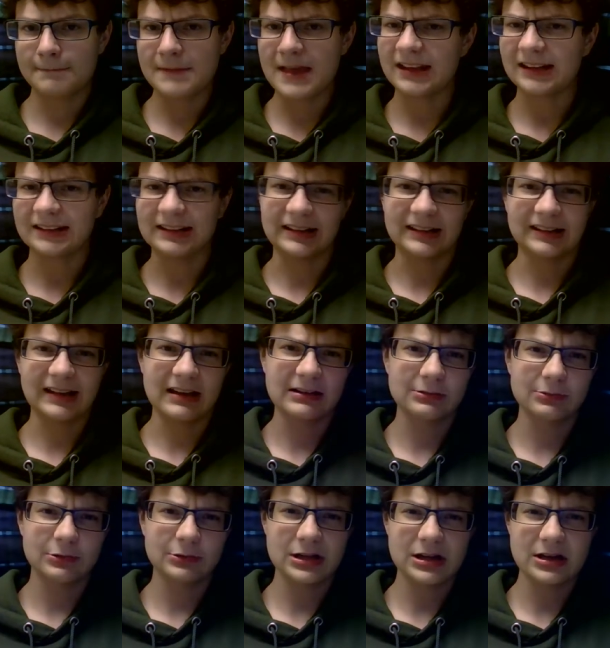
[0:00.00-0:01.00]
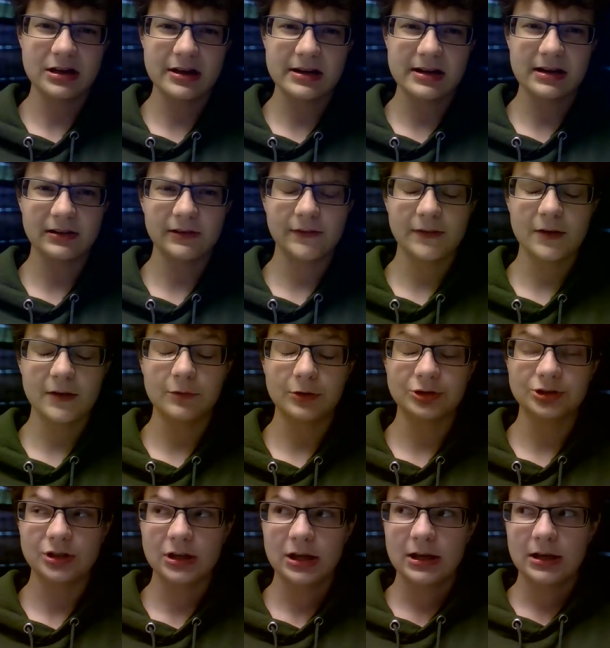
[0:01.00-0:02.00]
At least that's kind of what I got out of it,
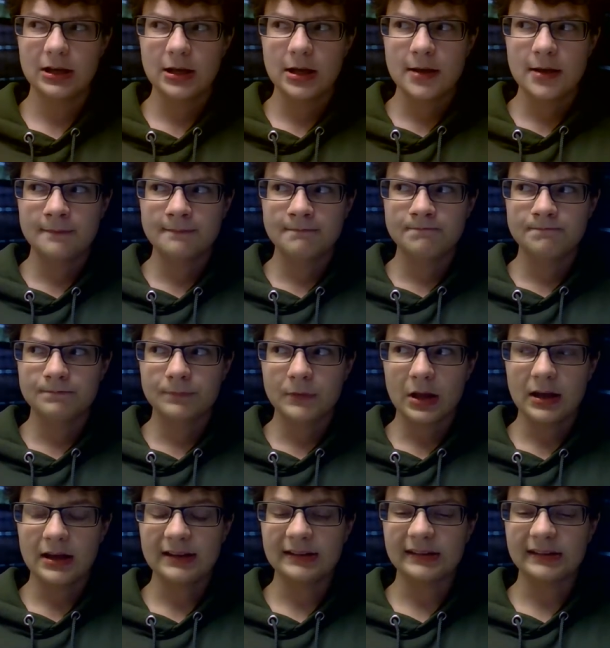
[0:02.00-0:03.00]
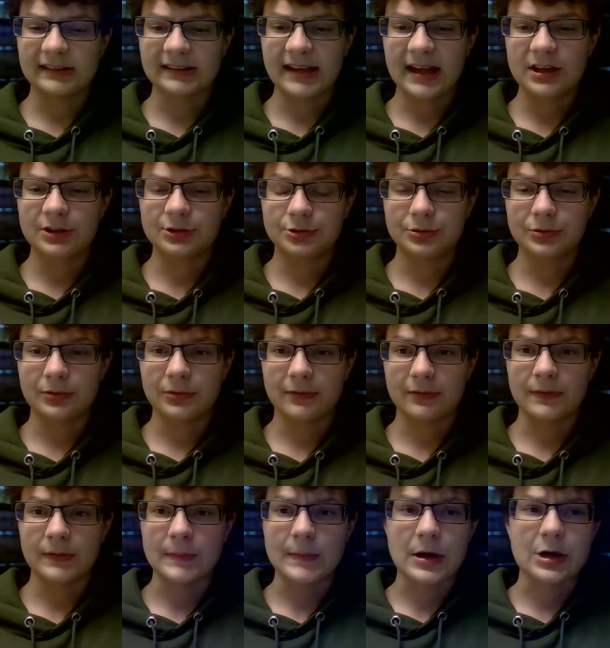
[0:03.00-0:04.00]
which is a sad truth
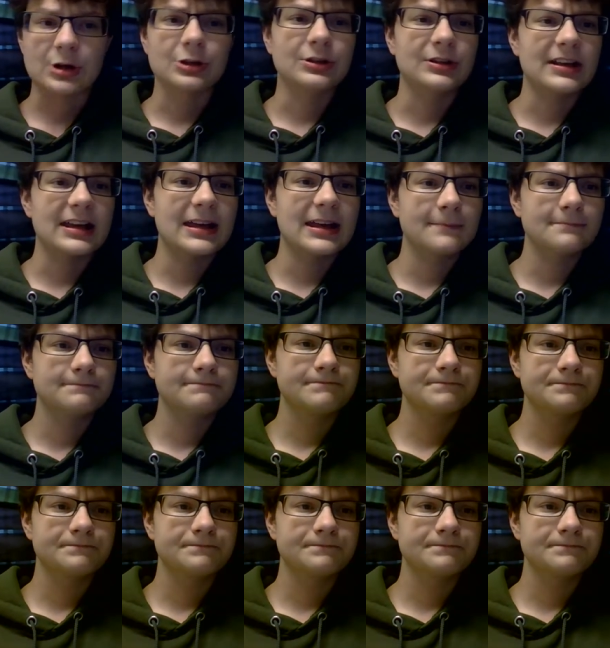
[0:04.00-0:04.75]
of the modern day.